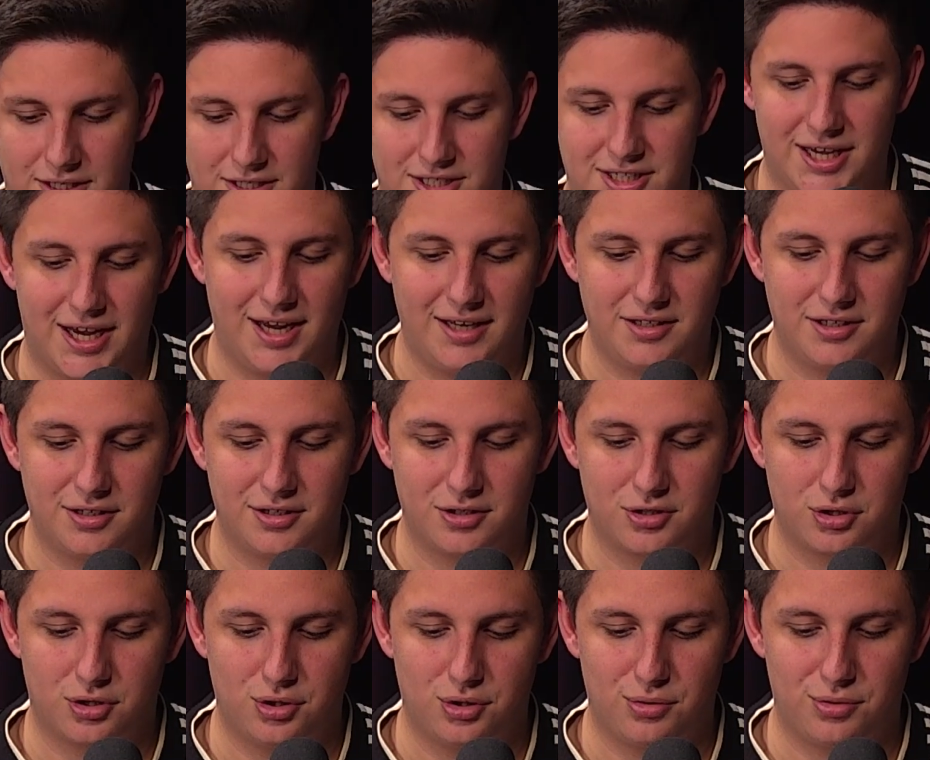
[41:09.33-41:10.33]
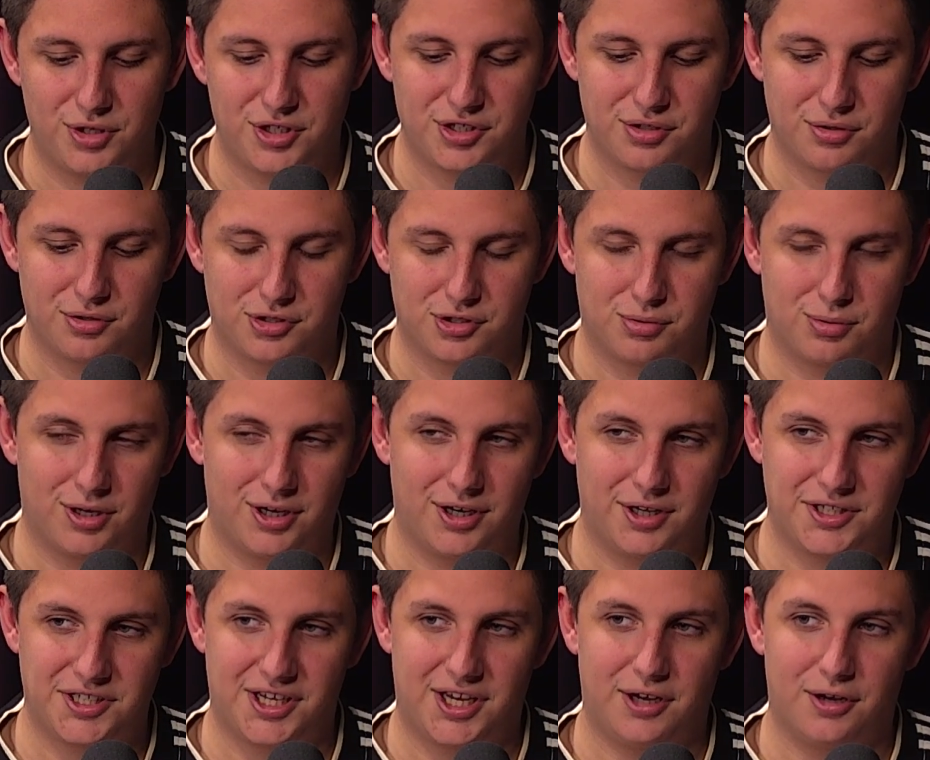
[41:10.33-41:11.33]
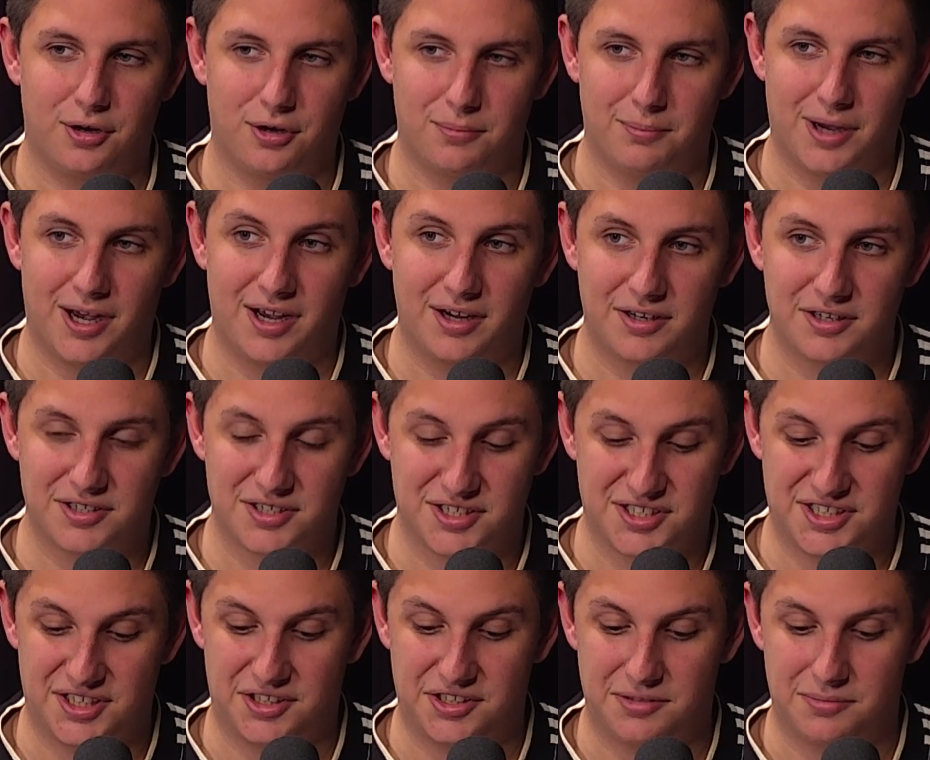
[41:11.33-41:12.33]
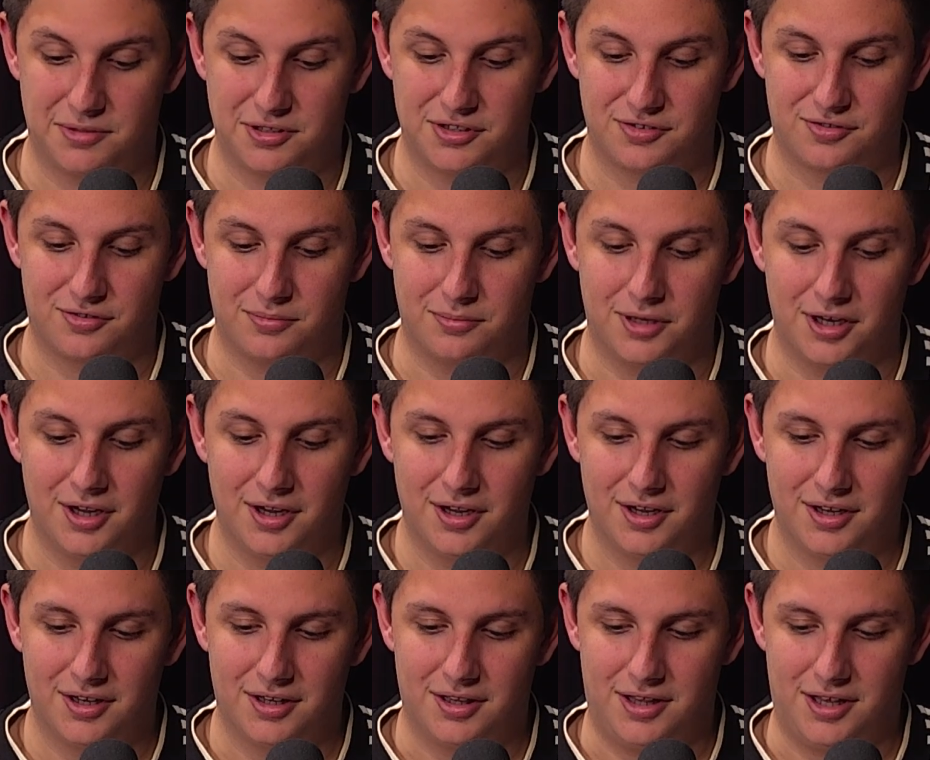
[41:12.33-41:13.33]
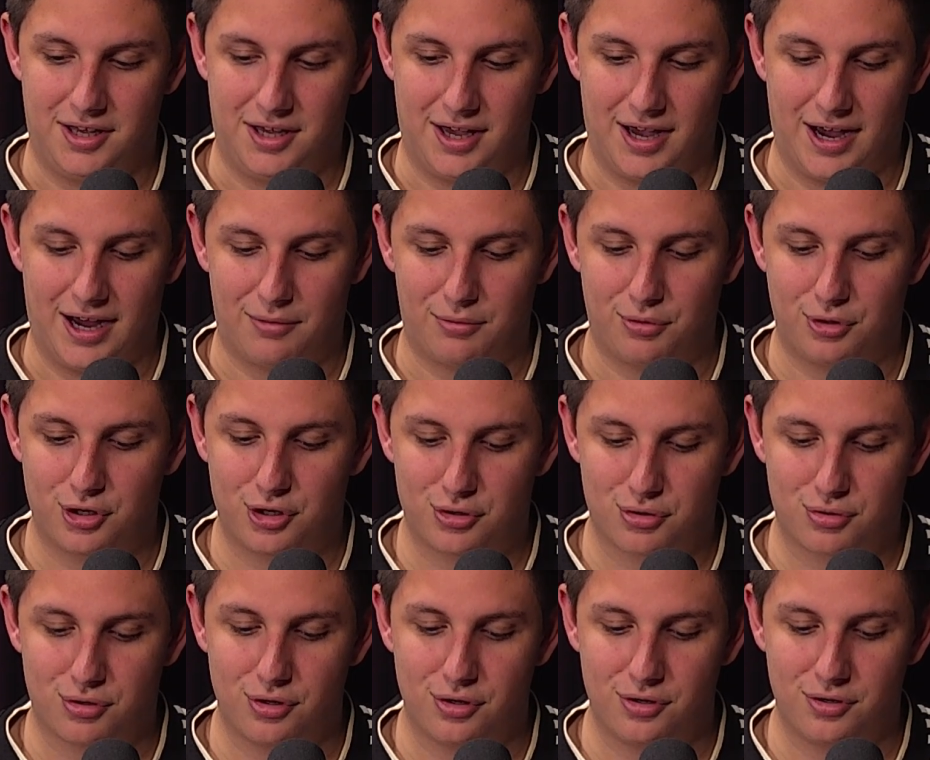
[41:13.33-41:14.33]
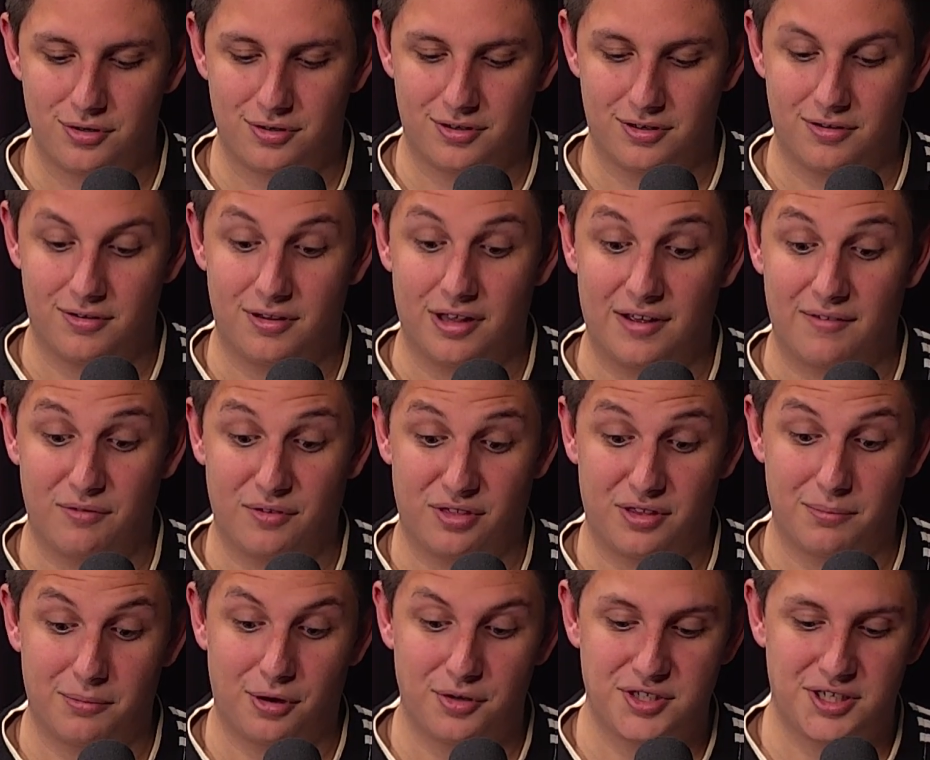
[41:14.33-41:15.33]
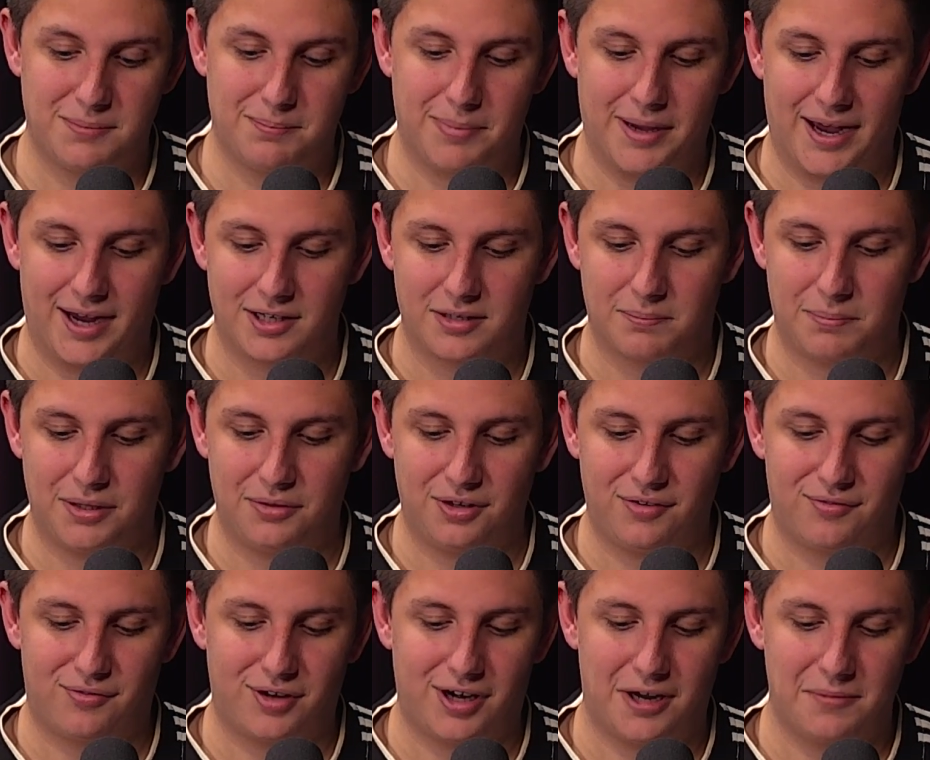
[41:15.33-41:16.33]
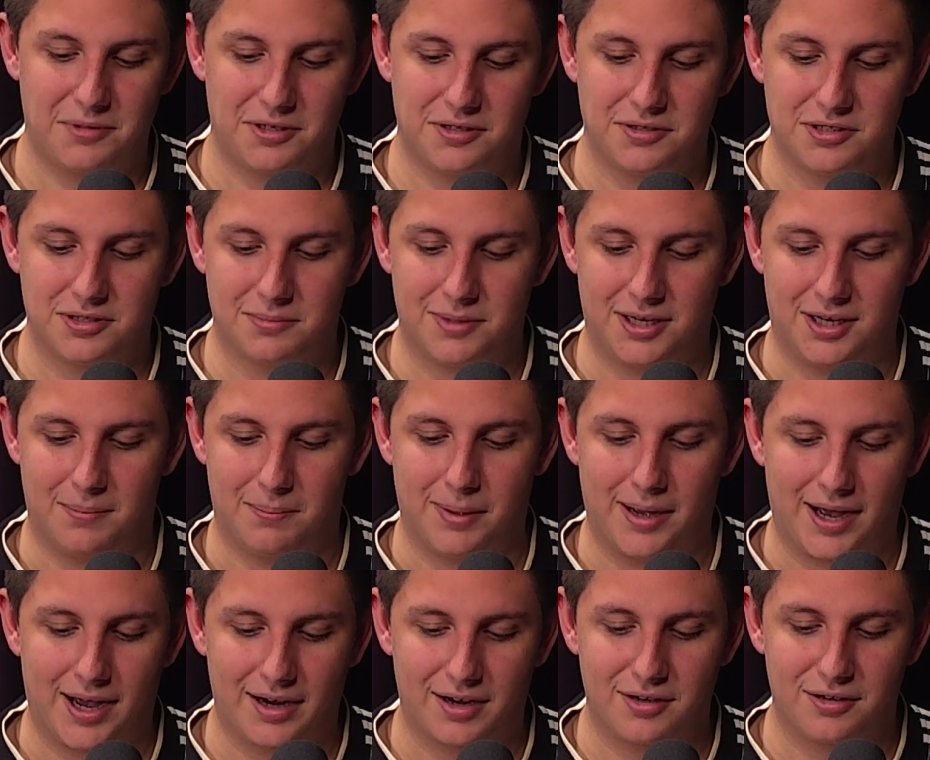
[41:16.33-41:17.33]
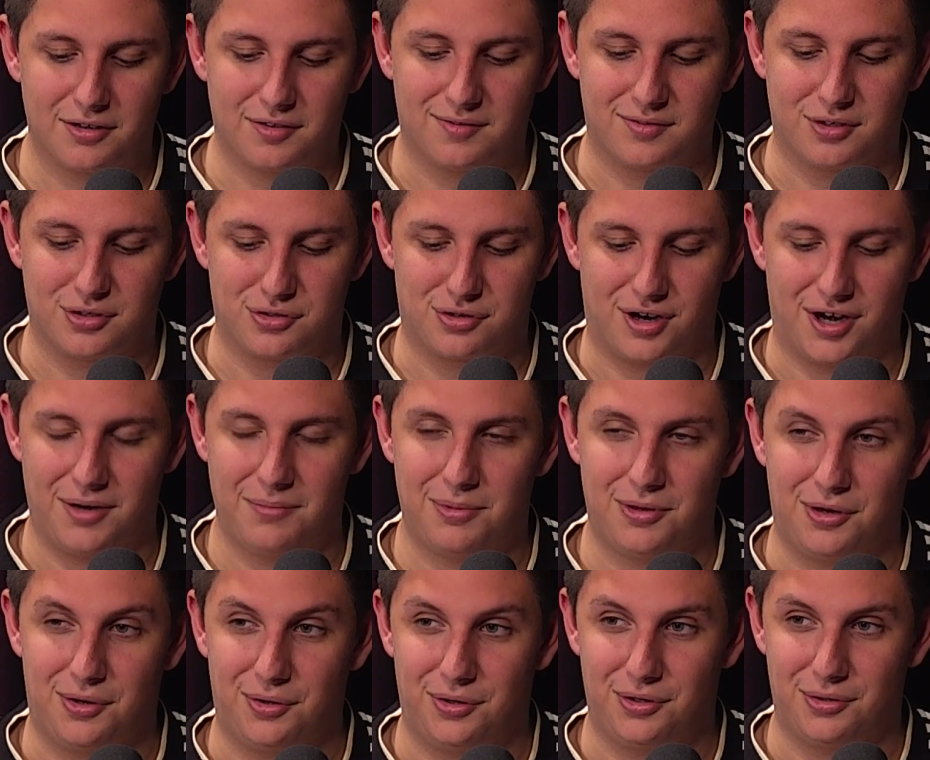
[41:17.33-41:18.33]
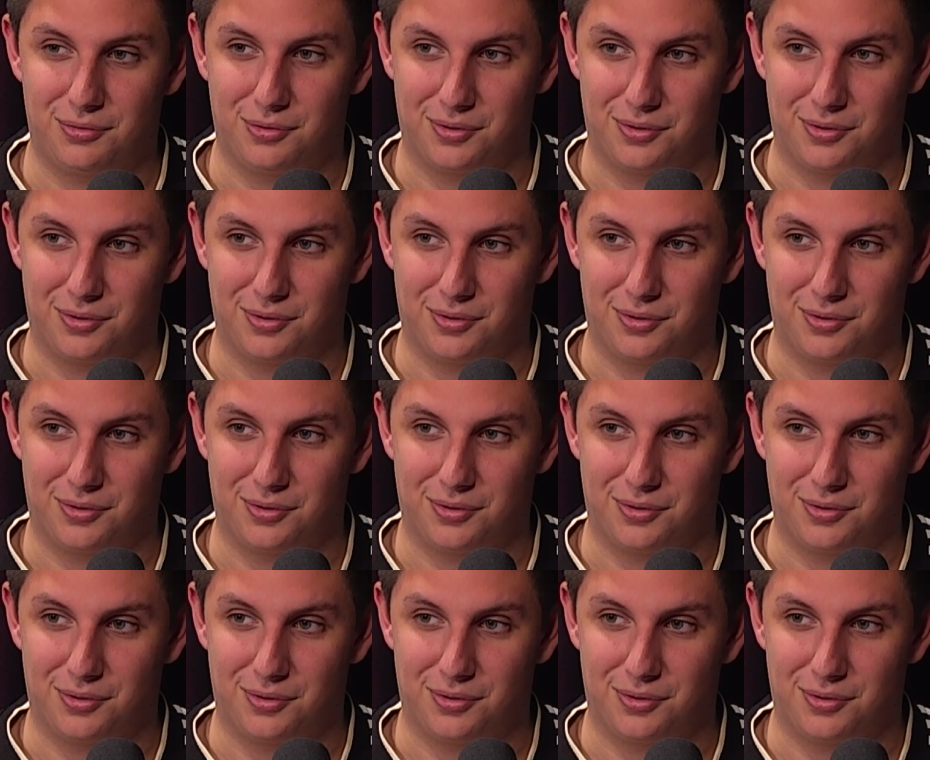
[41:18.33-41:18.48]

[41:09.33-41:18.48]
Xander Kuris on Twitter has echoed Marcus's sentiments from the recruit that with the most impact, Billy Frampton, to be the bargain of the trade period.